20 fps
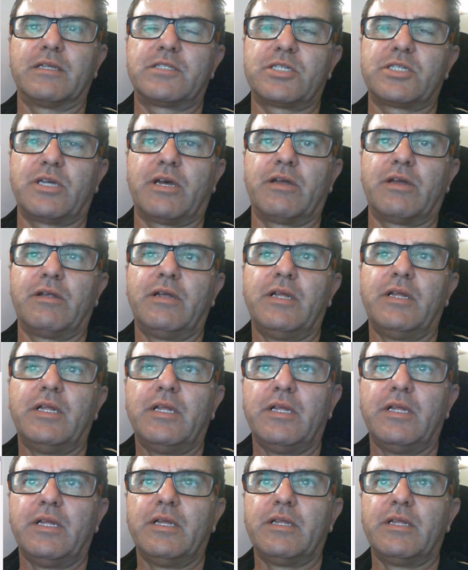So
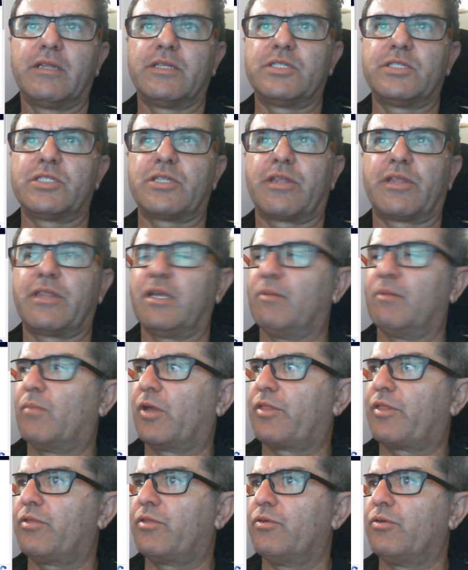this is, I think,
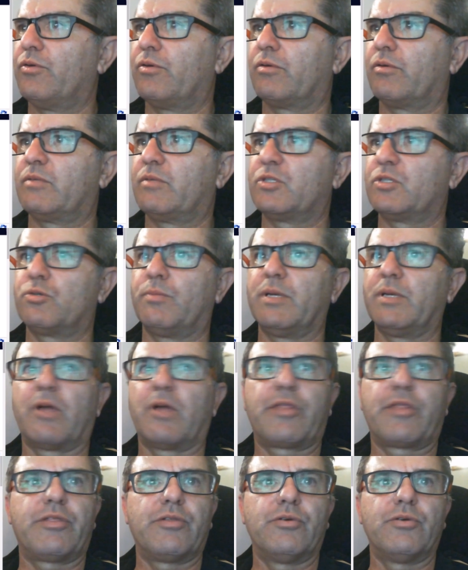this will be my
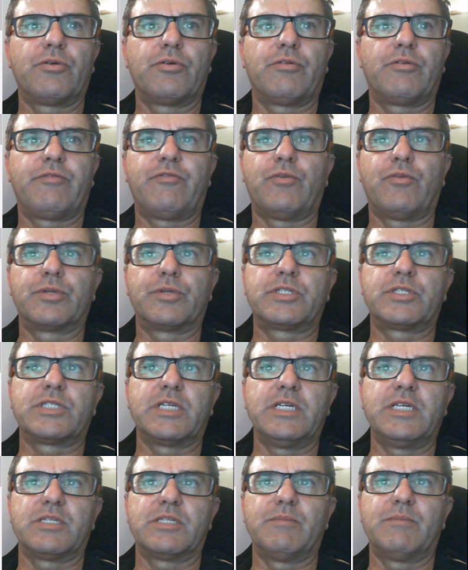3rd or 4th
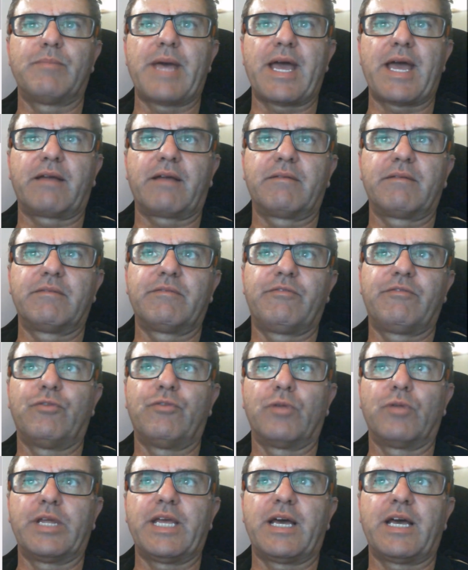season back
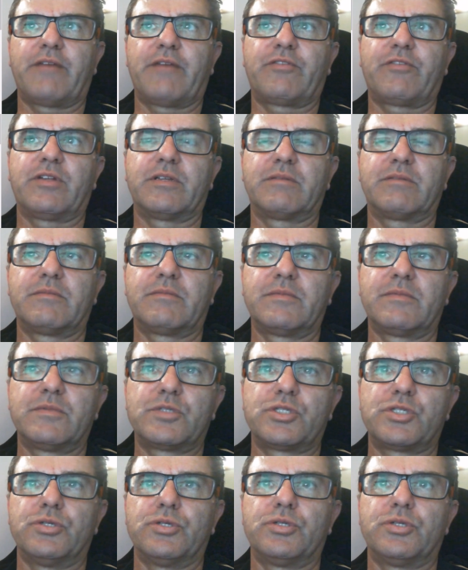fully after
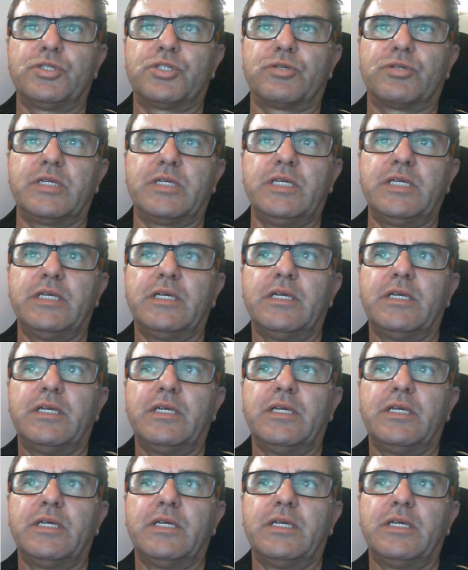surgery.